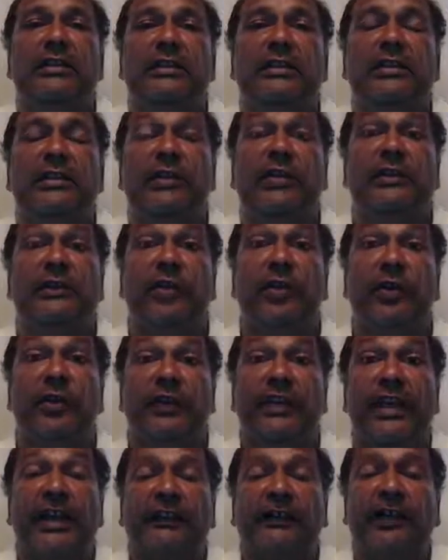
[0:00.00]
and of
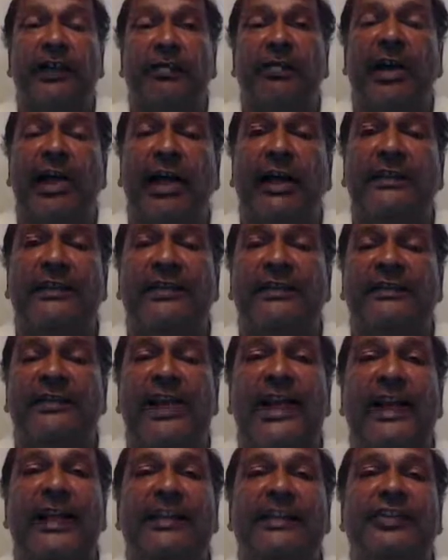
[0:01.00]
course having a positive
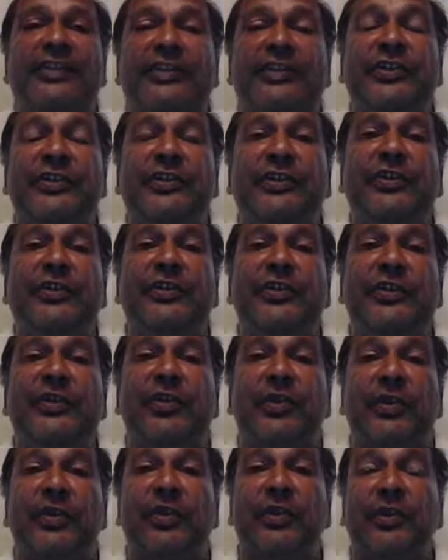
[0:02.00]
attitude
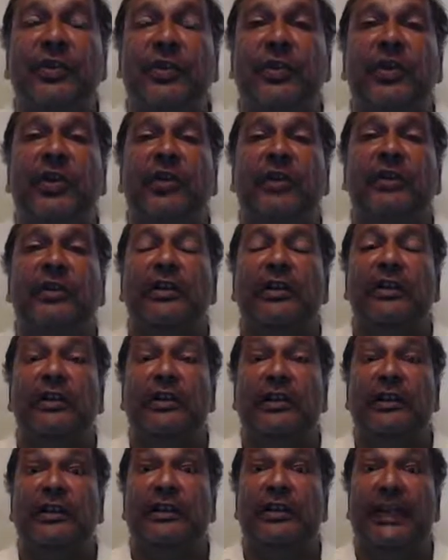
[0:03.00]
or
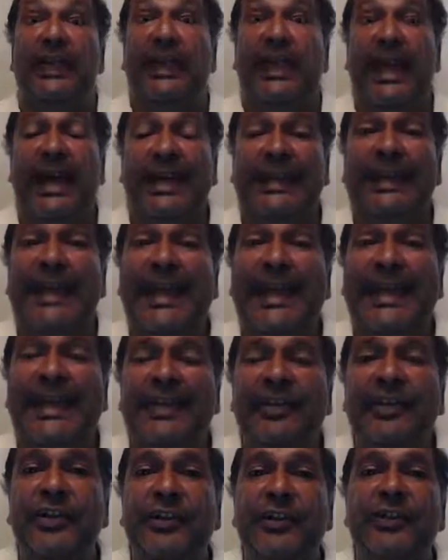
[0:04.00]
a
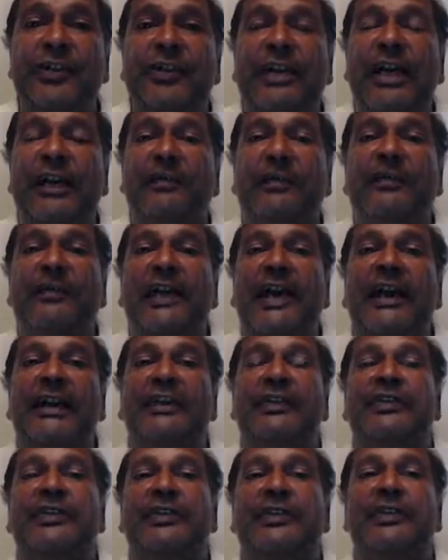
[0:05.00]
can-do type of
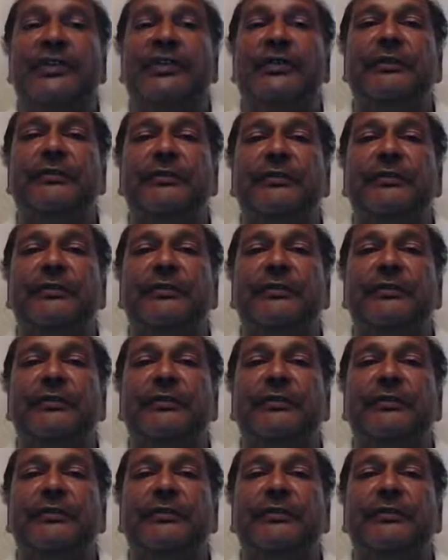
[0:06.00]
attitude.